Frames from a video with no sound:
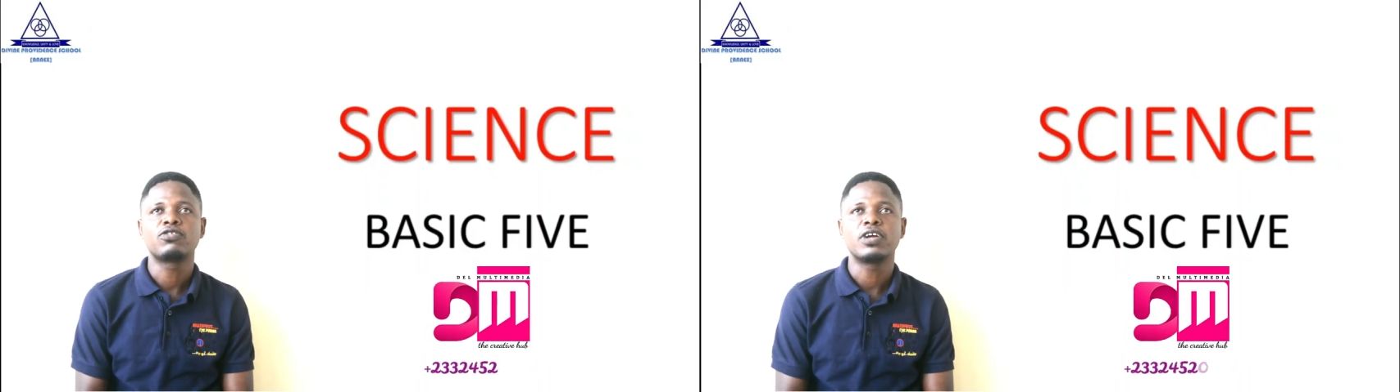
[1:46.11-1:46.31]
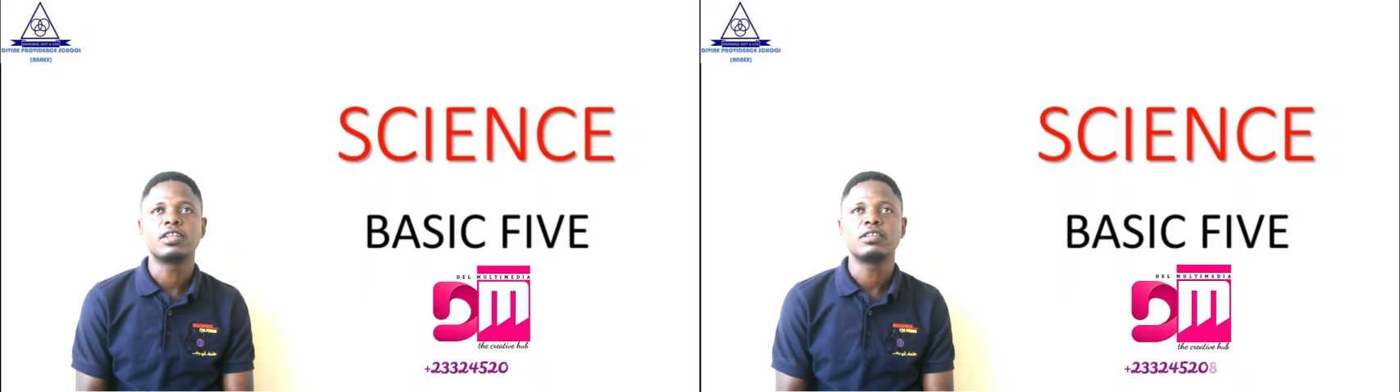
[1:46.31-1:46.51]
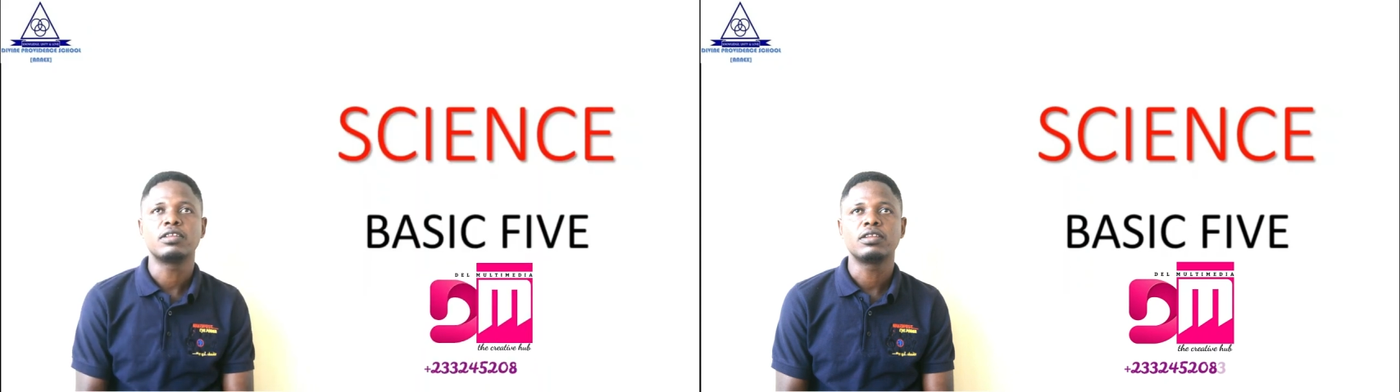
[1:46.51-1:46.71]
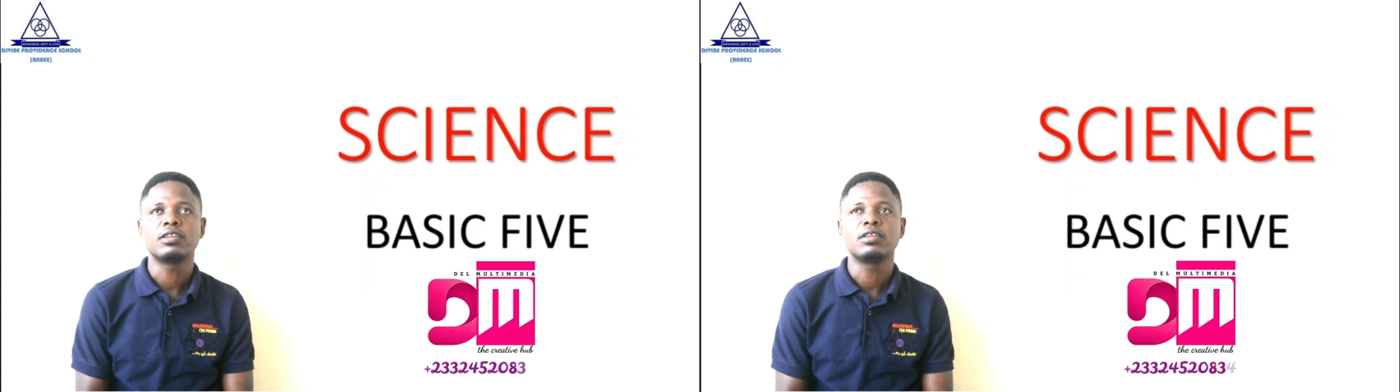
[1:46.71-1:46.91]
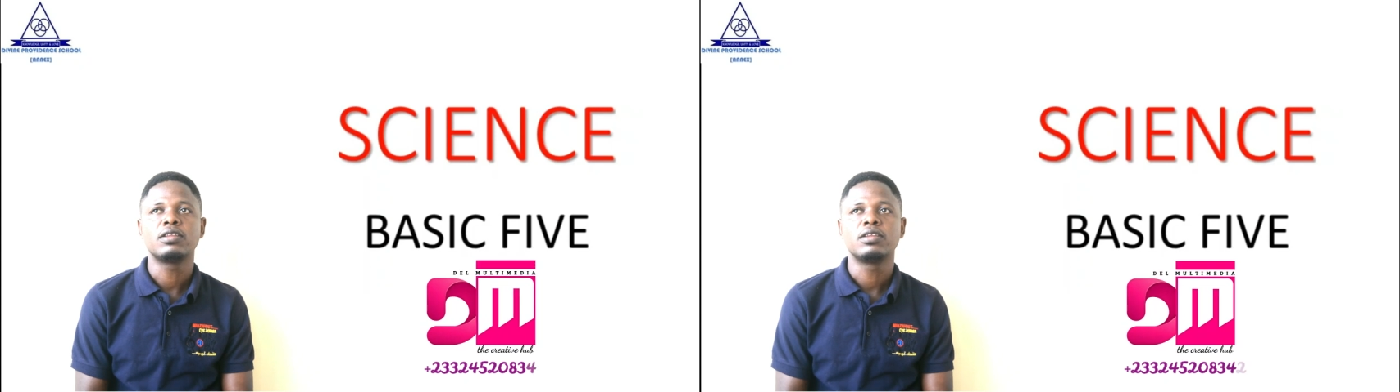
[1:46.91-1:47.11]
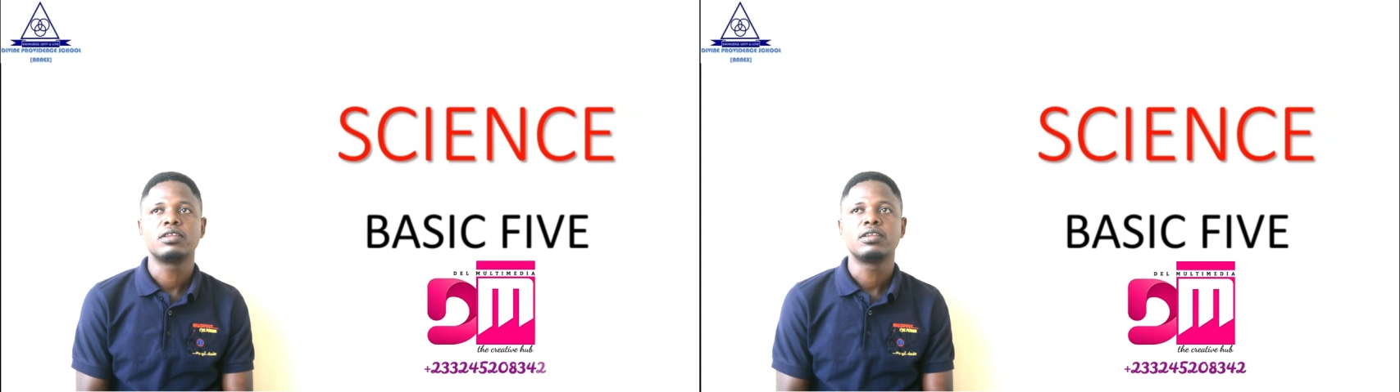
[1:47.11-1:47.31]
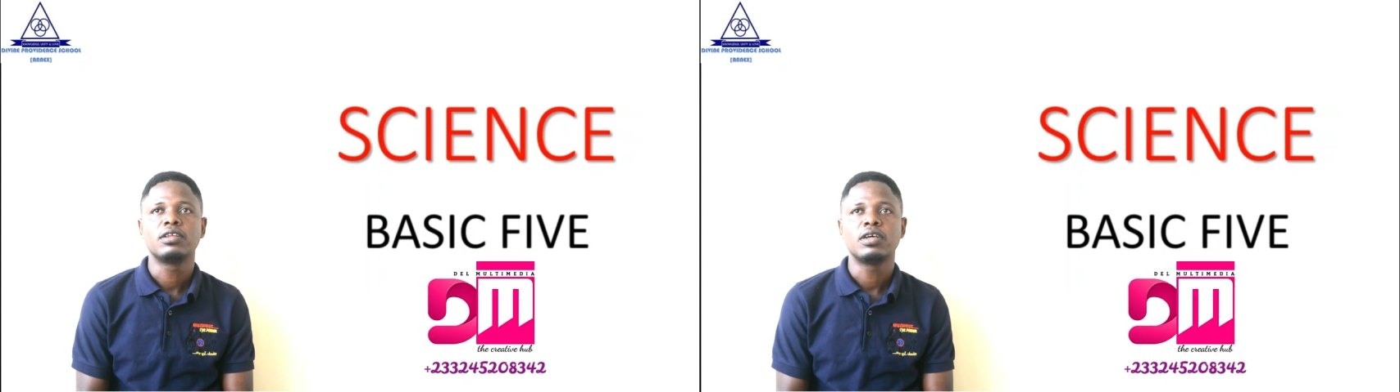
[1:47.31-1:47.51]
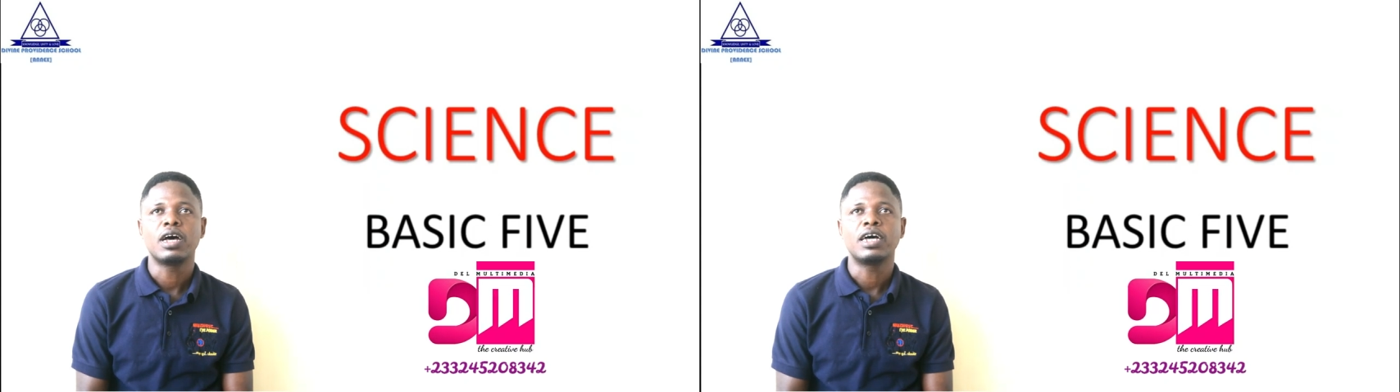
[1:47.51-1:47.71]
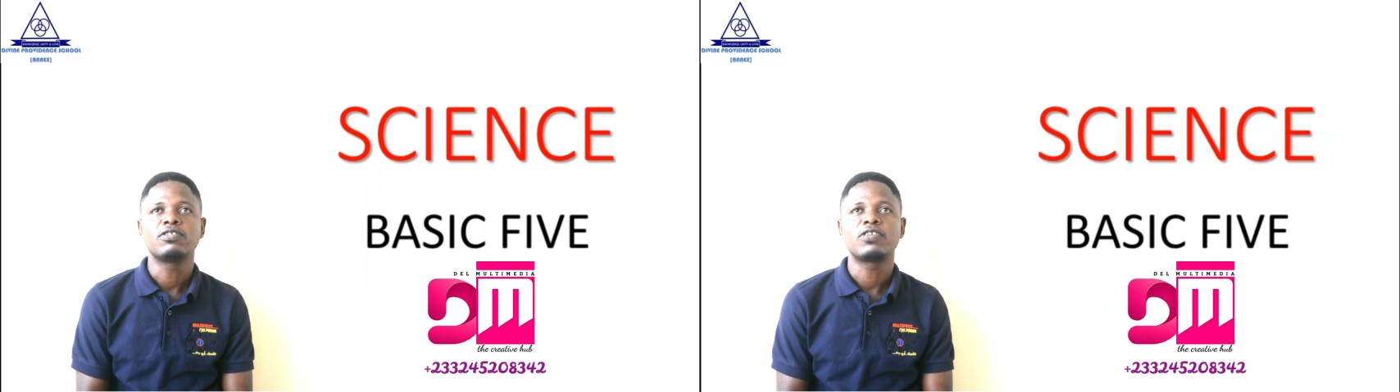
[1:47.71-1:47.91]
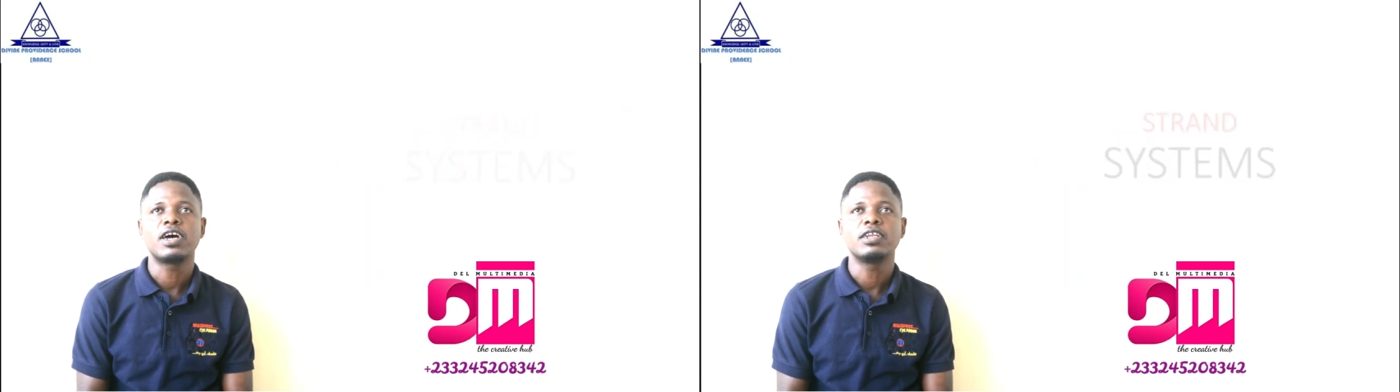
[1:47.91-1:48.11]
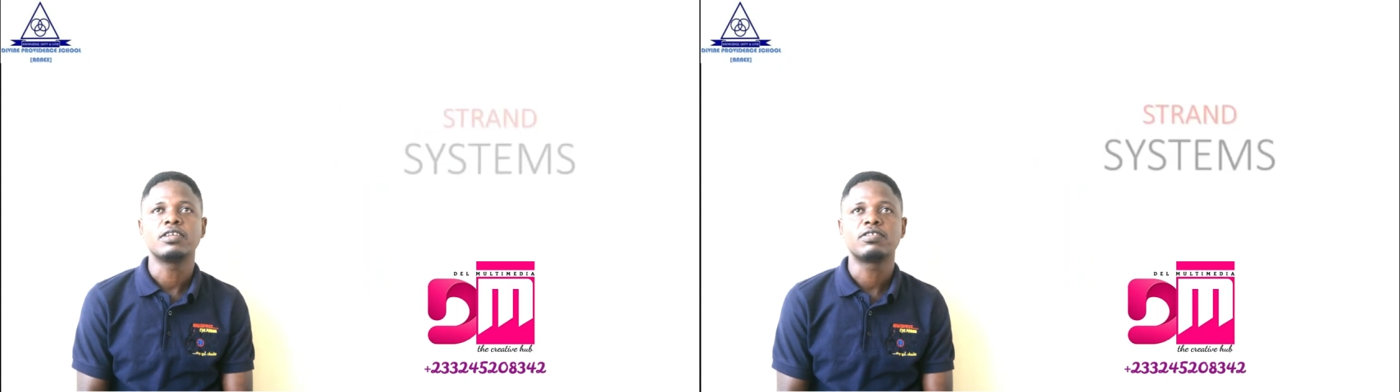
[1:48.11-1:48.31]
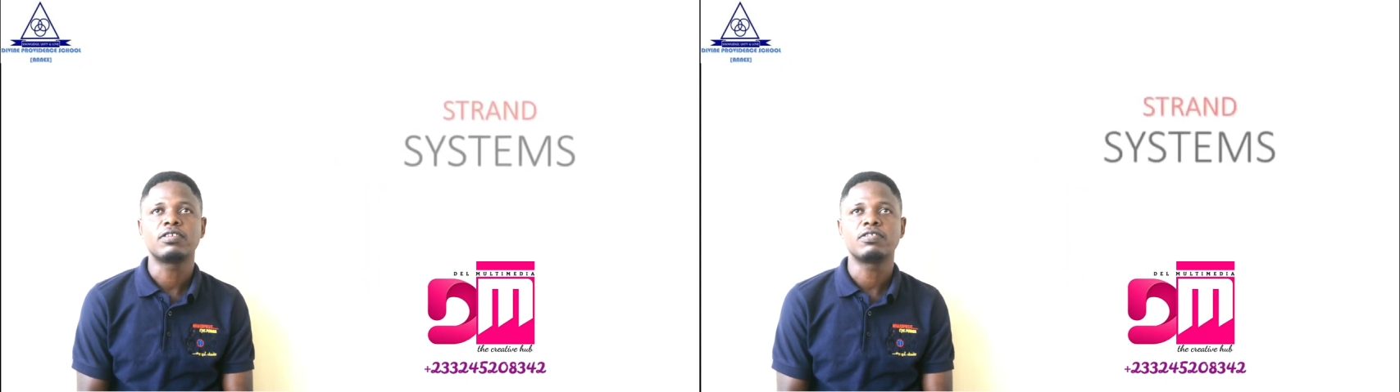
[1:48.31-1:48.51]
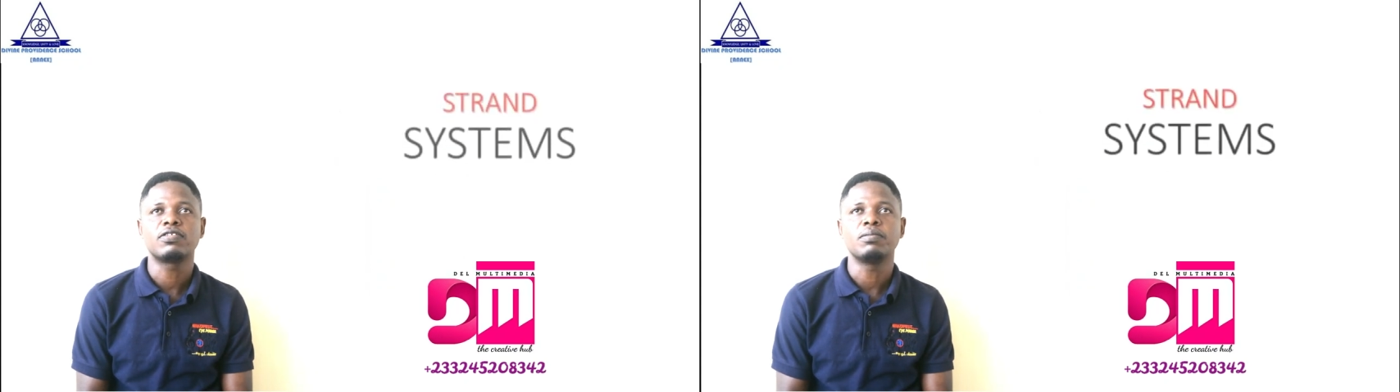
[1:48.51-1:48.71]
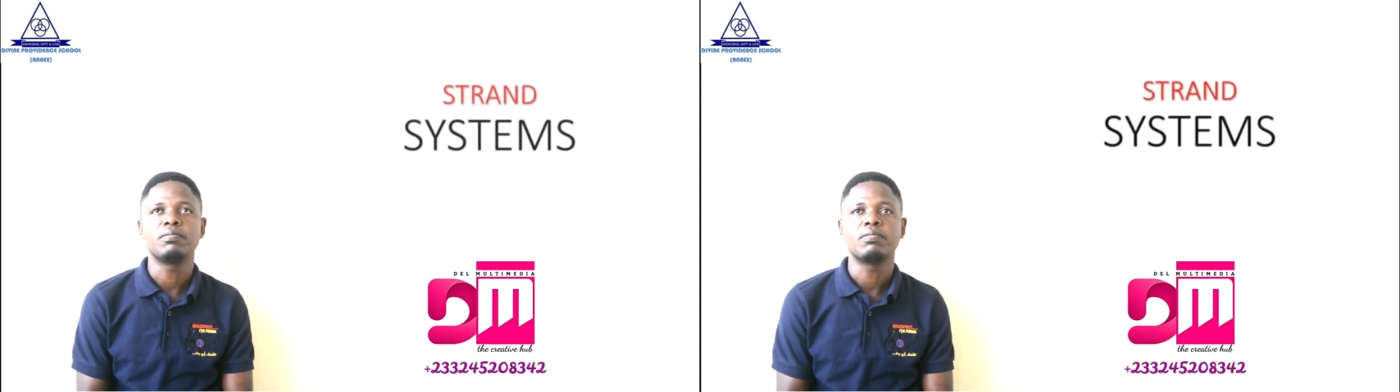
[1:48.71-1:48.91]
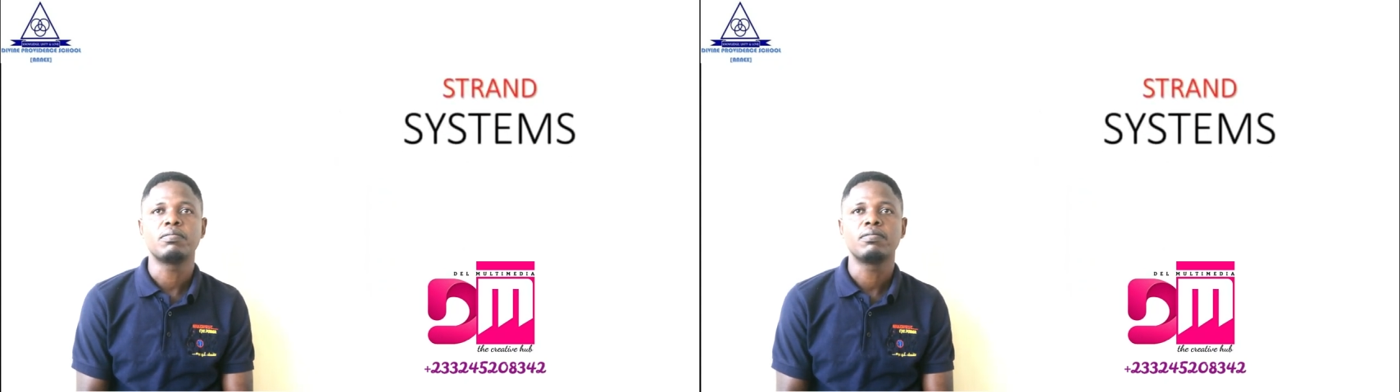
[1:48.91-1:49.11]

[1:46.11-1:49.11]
strand. Our strand is system.